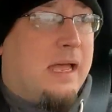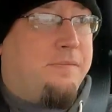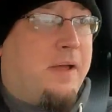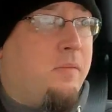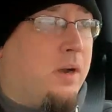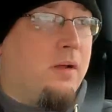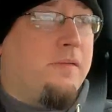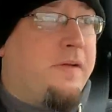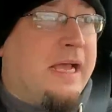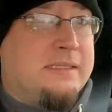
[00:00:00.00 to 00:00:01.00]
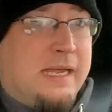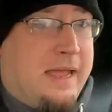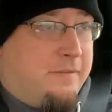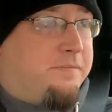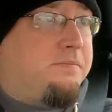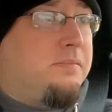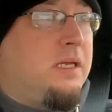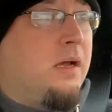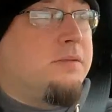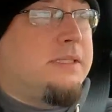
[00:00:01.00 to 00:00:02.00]
If I want to go fast, I have,
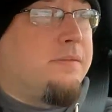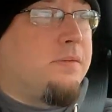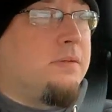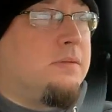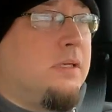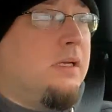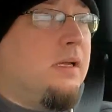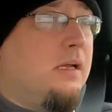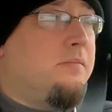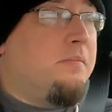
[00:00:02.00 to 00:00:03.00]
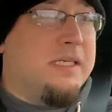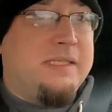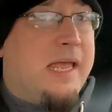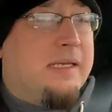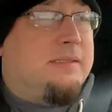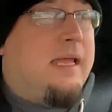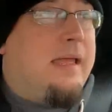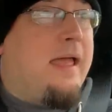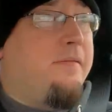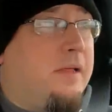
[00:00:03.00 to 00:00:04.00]
you know, several Mustangs that
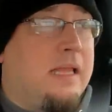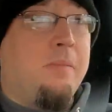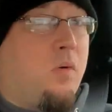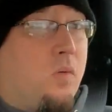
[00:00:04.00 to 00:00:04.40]
have a lot